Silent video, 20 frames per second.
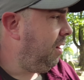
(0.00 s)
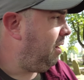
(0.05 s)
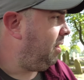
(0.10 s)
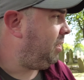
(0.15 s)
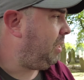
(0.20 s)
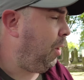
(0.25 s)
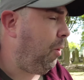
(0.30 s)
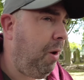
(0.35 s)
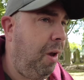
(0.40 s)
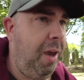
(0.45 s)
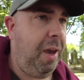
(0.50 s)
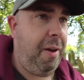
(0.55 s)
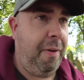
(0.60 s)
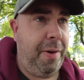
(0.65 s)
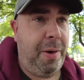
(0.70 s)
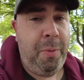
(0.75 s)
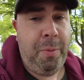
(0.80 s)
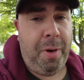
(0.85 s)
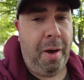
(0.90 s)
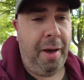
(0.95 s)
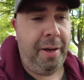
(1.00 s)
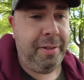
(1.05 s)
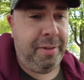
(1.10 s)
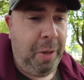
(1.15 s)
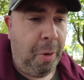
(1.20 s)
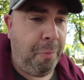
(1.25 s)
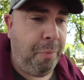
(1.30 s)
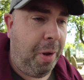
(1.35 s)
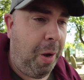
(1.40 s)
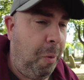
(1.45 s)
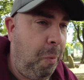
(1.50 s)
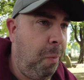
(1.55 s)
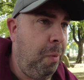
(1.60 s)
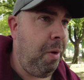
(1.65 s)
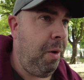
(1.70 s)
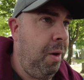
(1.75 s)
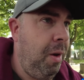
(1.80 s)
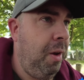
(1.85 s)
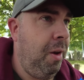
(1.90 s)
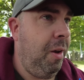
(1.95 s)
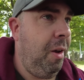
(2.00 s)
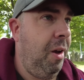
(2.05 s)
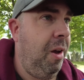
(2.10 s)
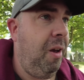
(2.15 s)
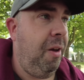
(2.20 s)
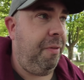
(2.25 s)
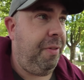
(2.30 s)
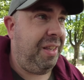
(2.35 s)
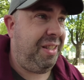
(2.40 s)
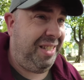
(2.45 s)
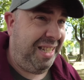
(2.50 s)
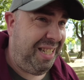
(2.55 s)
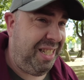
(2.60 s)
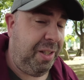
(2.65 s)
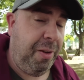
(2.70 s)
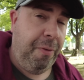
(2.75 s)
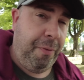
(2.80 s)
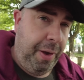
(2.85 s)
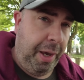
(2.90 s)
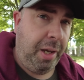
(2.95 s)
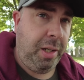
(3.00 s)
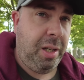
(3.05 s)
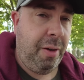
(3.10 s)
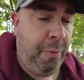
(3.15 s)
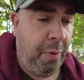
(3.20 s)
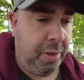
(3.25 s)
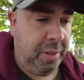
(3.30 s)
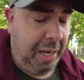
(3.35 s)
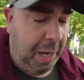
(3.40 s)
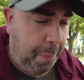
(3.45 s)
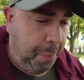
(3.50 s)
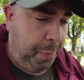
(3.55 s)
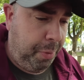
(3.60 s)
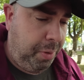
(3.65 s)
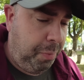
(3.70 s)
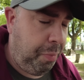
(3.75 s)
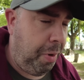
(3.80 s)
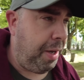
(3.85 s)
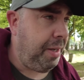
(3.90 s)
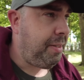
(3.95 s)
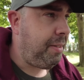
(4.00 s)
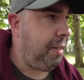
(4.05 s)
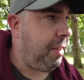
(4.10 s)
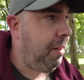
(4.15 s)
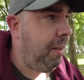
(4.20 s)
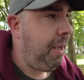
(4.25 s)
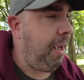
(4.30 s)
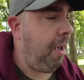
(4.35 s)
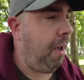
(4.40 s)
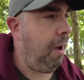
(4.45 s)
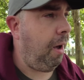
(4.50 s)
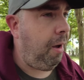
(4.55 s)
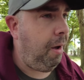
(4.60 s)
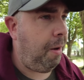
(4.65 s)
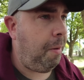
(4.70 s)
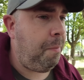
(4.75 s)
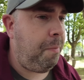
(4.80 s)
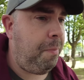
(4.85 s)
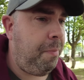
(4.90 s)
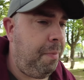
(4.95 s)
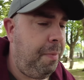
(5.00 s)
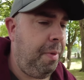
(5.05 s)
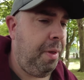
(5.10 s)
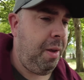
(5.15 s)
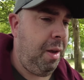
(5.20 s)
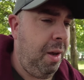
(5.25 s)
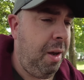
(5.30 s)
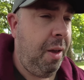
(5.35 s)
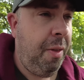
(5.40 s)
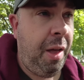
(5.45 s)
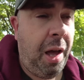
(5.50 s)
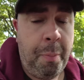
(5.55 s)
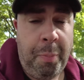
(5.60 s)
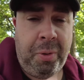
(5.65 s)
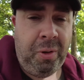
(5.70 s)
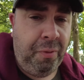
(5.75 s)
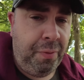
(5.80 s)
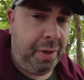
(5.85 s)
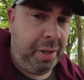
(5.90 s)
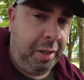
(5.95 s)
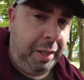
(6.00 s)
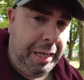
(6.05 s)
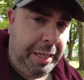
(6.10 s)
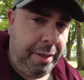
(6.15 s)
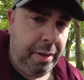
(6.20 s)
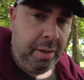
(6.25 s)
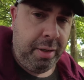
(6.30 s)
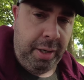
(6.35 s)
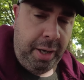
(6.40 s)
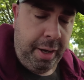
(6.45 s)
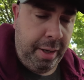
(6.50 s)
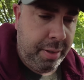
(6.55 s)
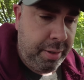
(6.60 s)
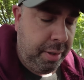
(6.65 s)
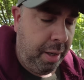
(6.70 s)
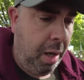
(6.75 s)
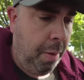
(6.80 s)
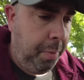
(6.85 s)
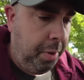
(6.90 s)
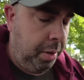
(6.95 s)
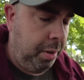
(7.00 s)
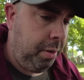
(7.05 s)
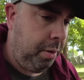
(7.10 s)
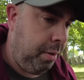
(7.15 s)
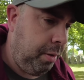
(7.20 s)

So if you guys don't know the gist of things, of what's happened, basically, our beloved leader, Keir Starmer,